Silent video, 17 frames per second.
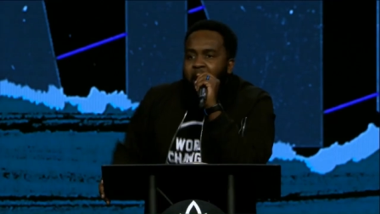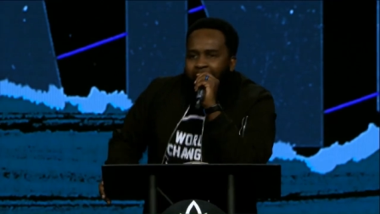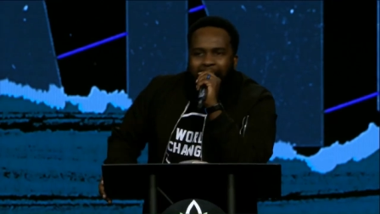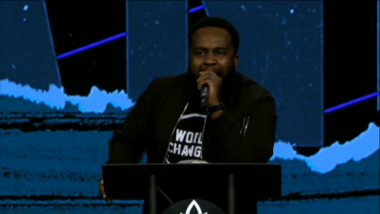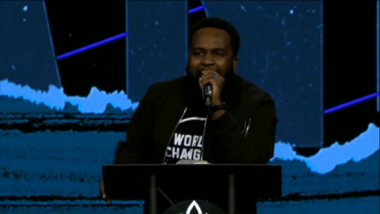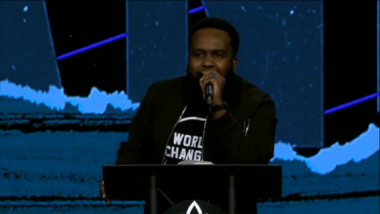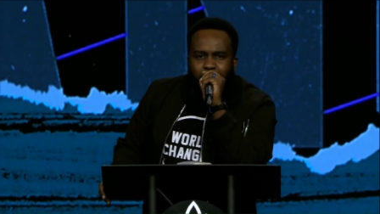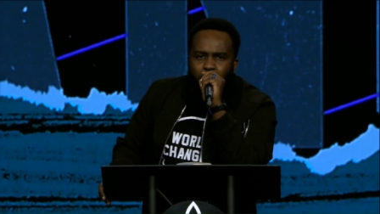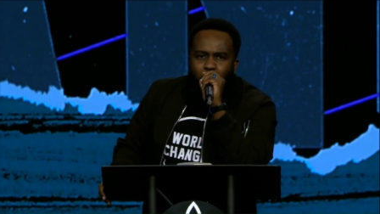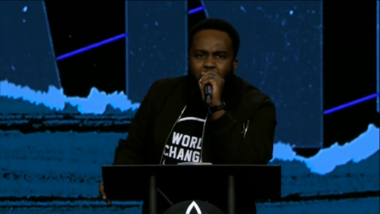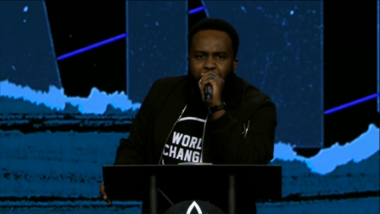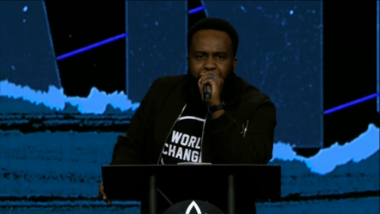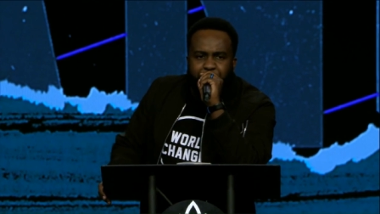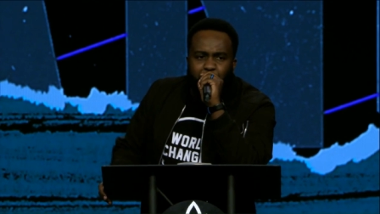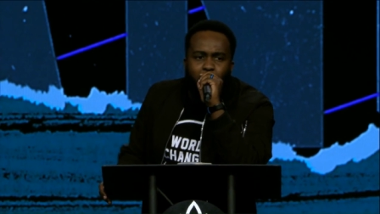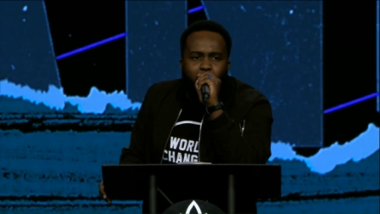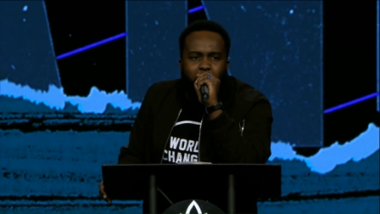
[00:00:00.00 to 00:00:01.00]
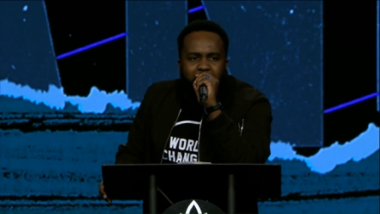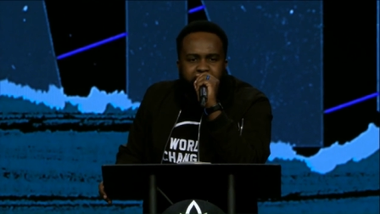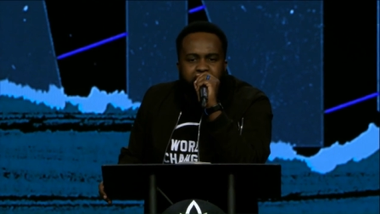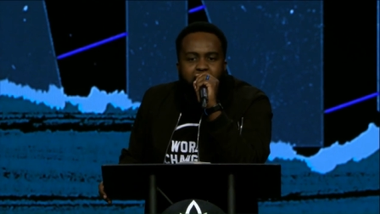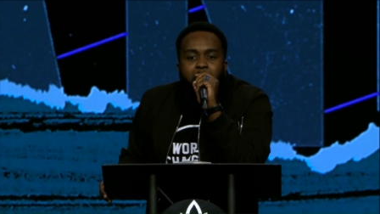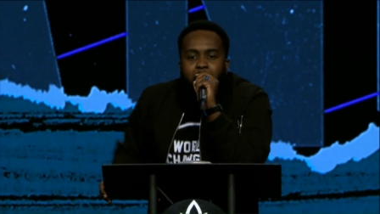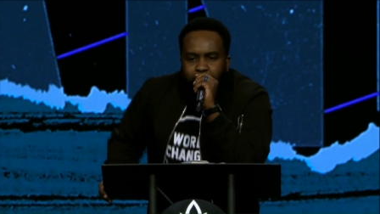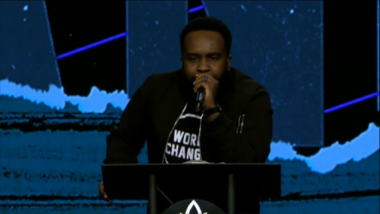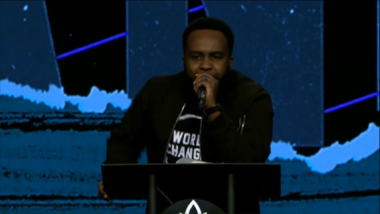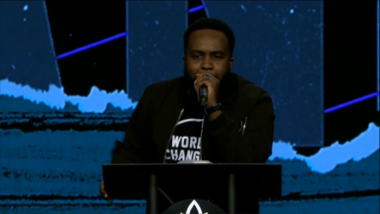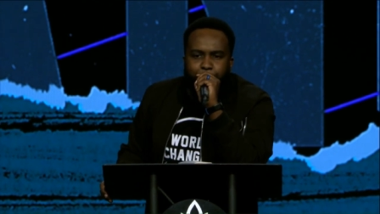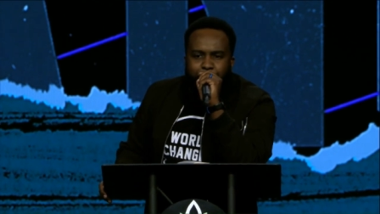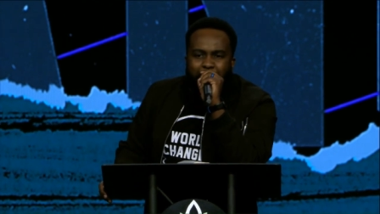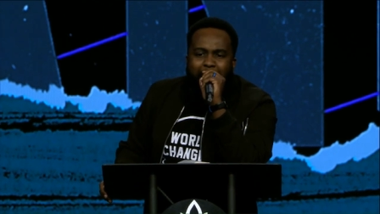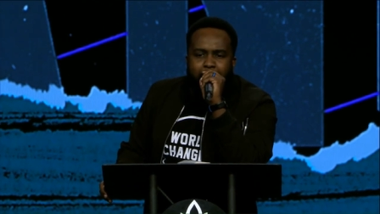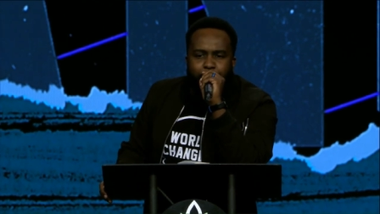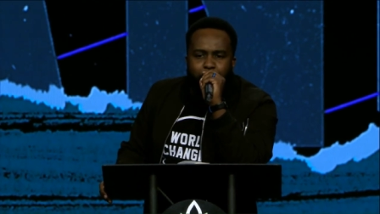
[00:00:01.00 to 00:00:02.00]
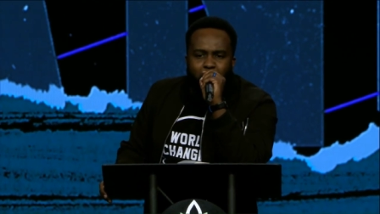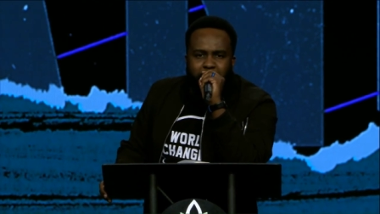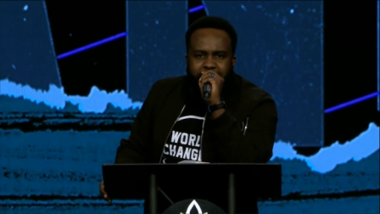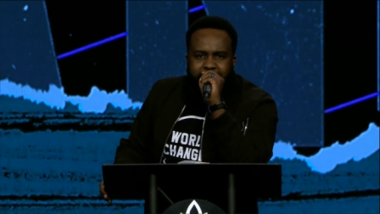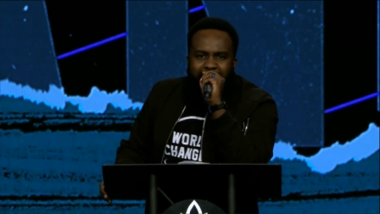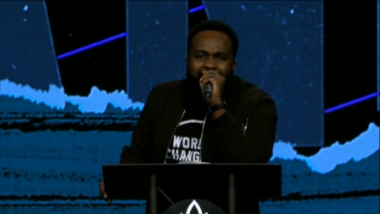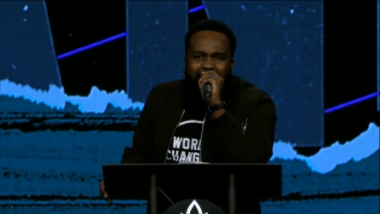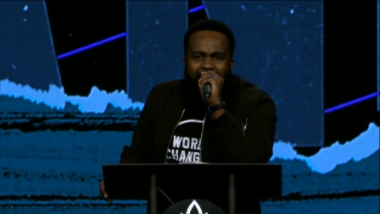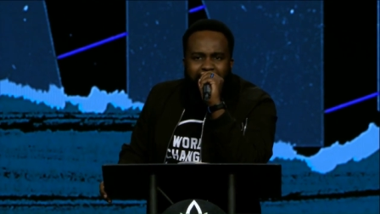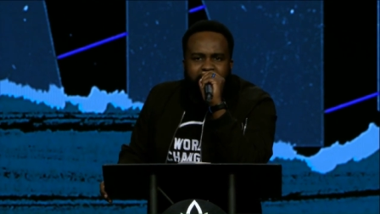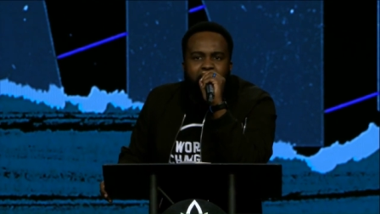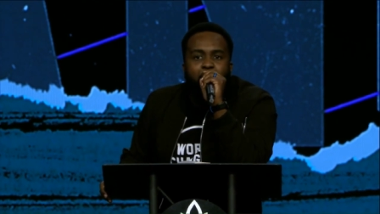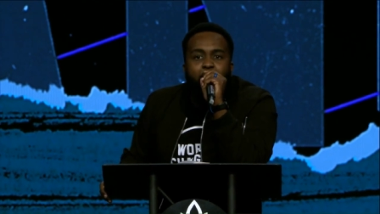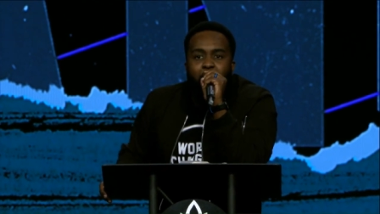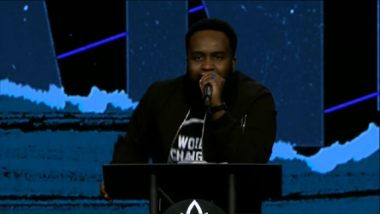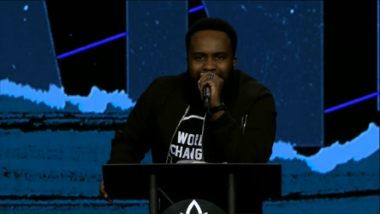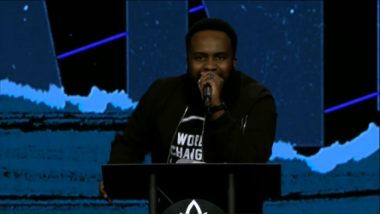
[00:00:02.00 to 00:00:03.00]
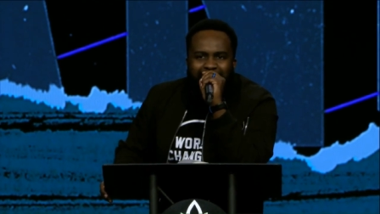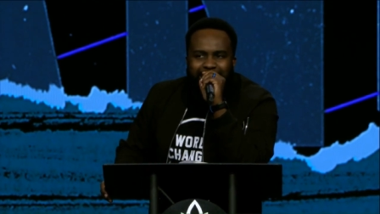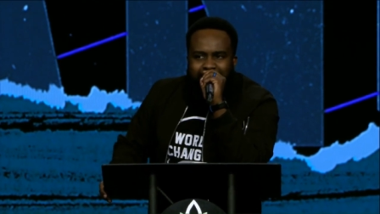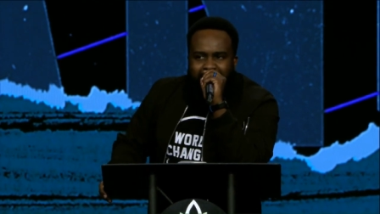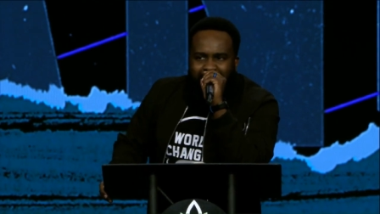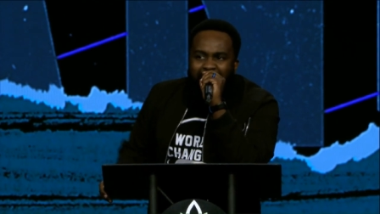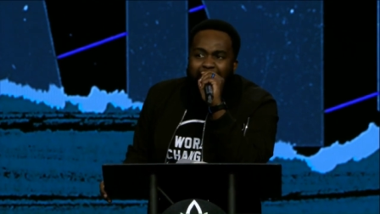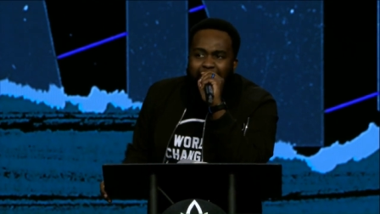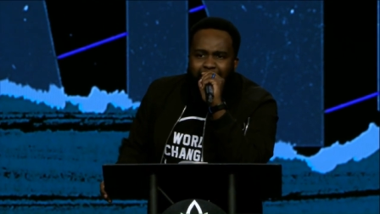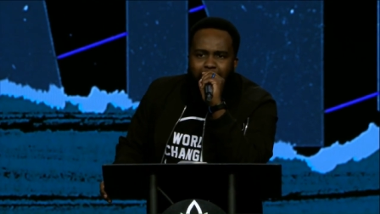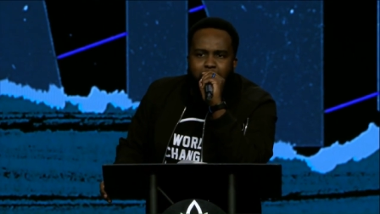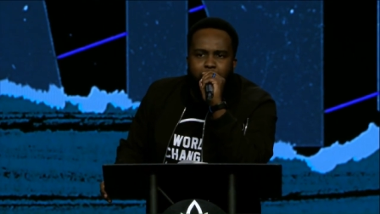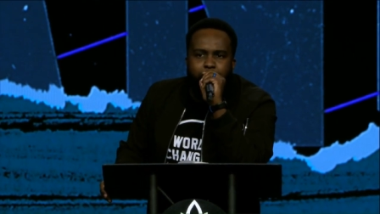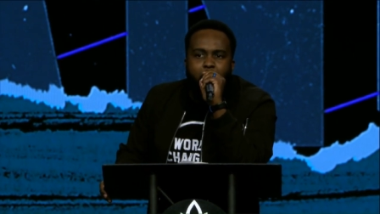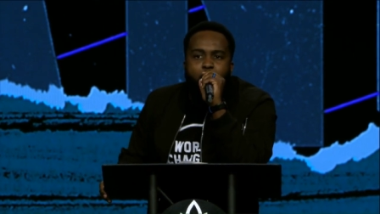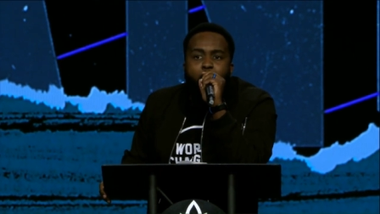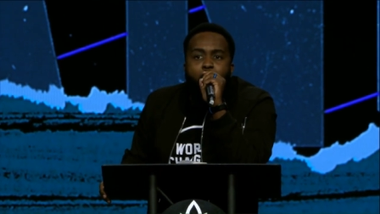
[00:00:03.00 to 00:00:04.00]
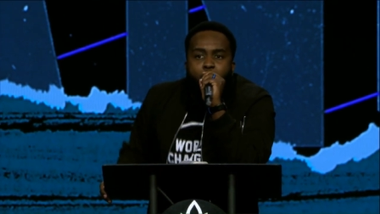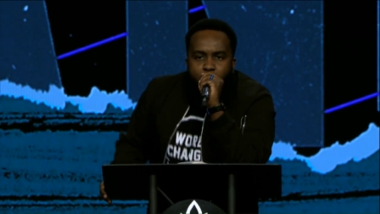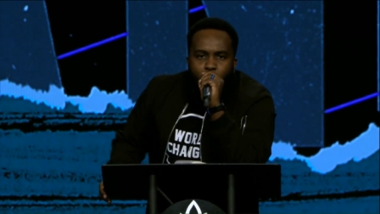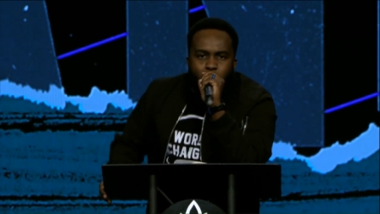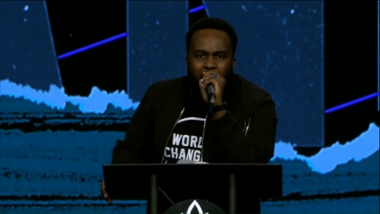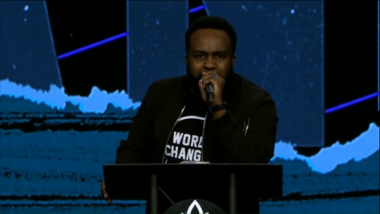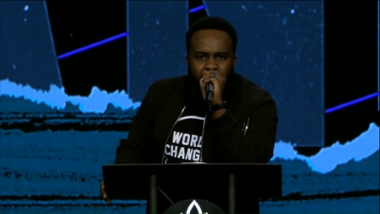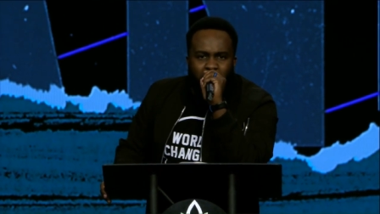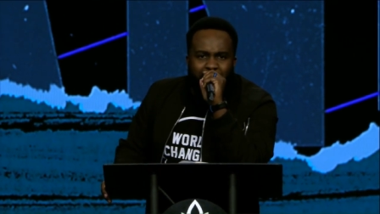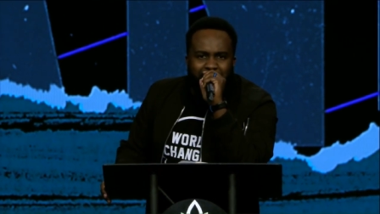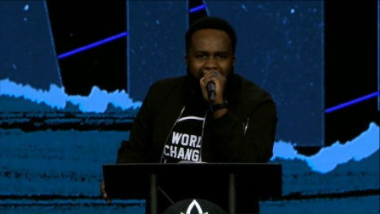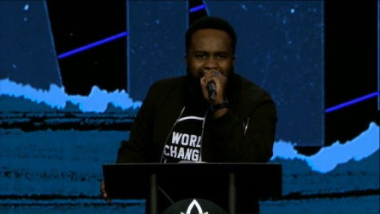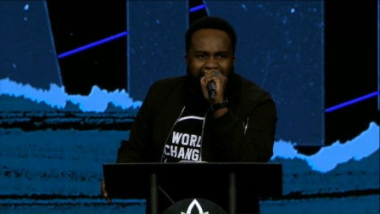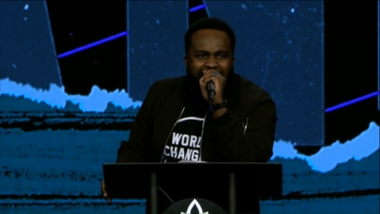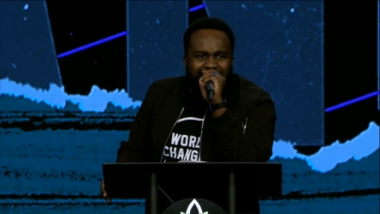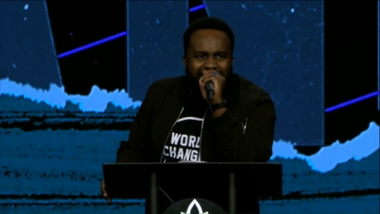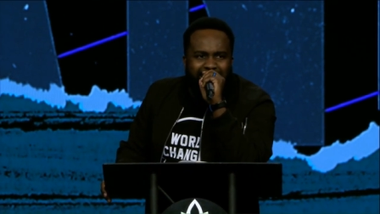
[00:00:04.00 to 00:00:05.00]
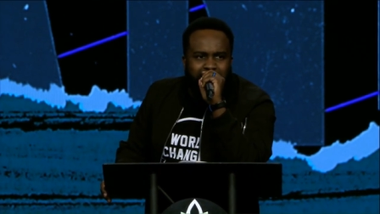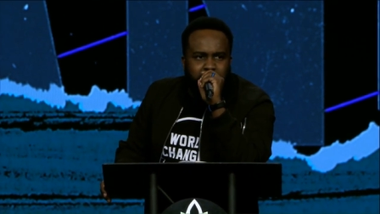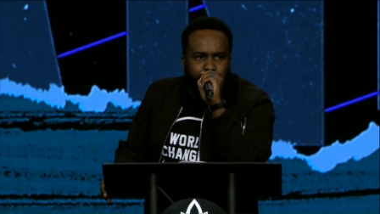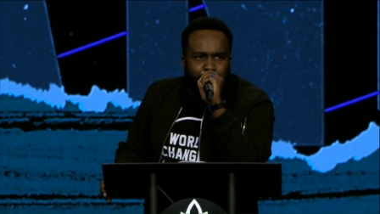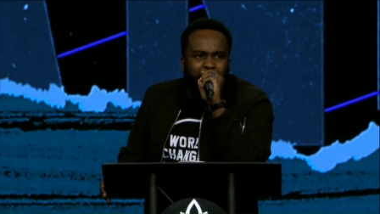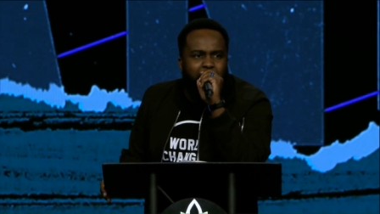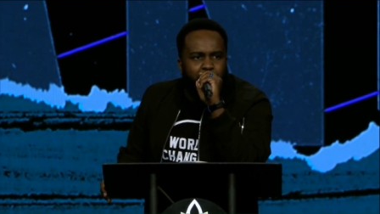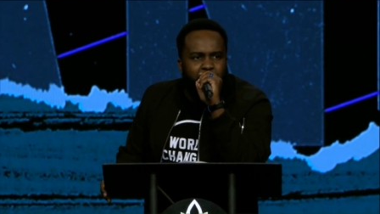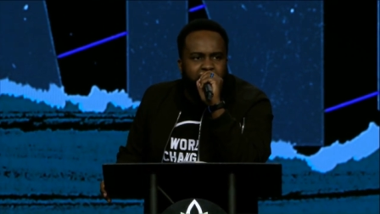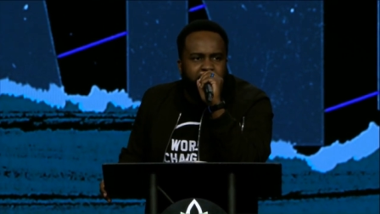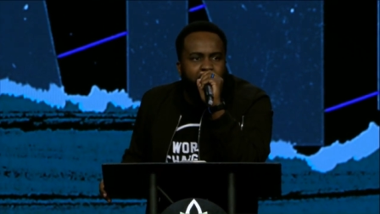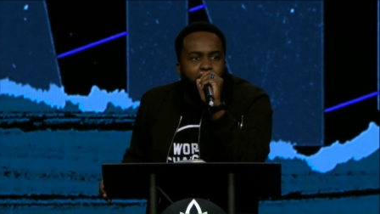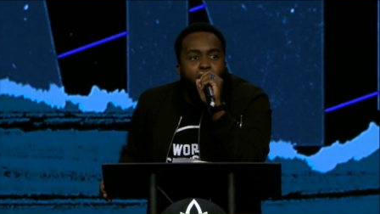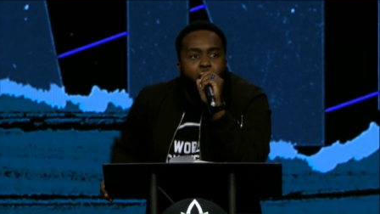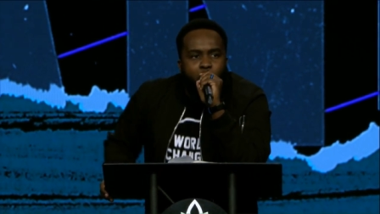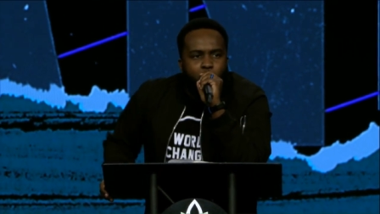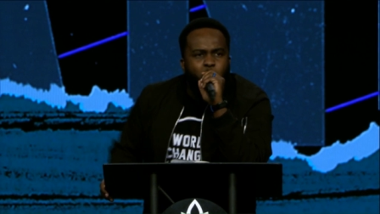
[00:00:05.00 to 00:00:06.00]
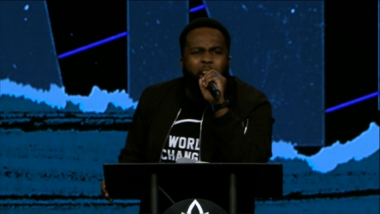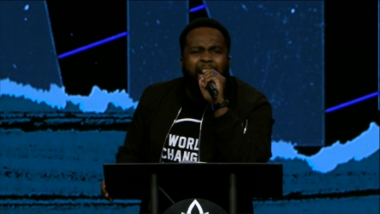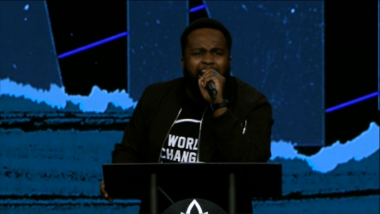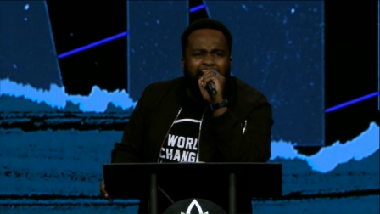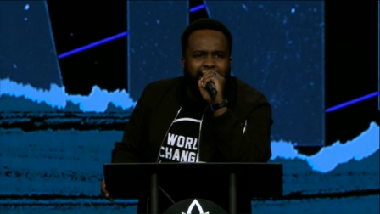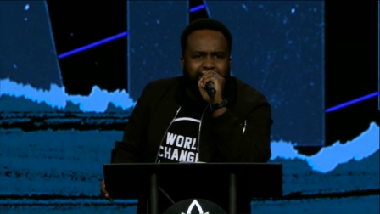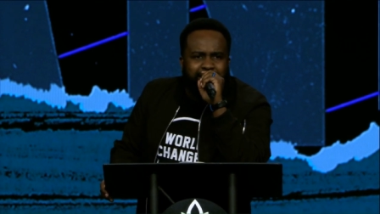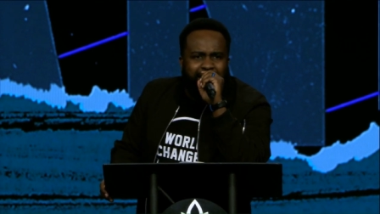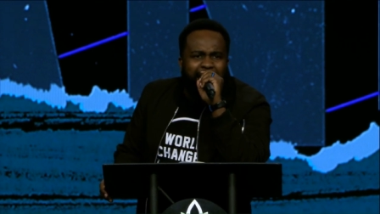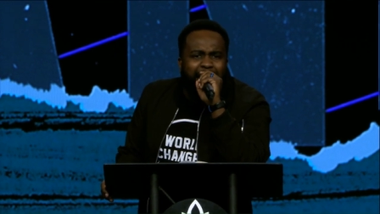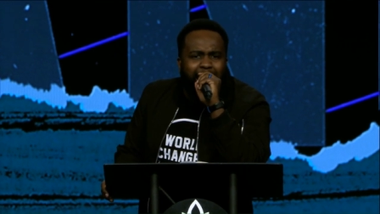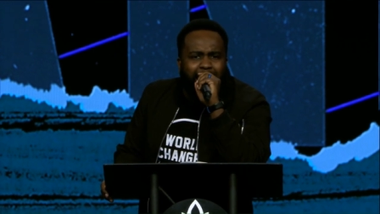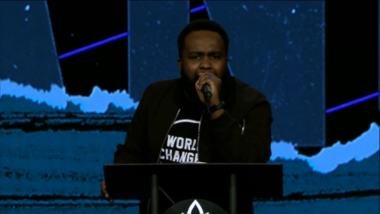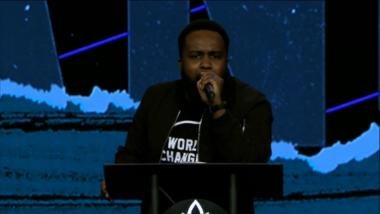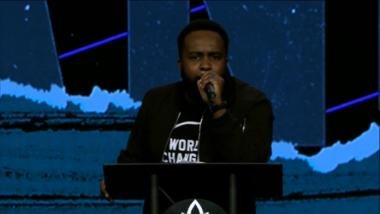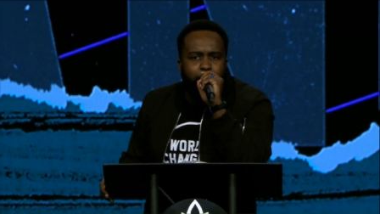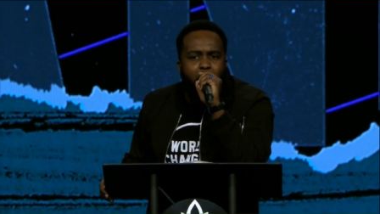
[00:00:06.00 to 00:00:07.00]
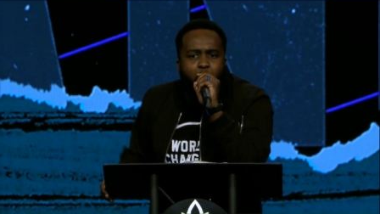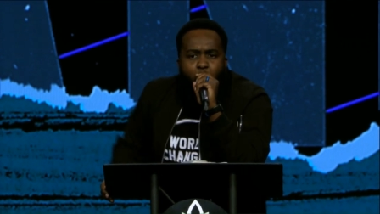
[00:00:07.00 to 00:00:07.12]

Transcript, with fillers: I'll go through it. The Bible says that Caleb was of another spirit. Where is Caleb?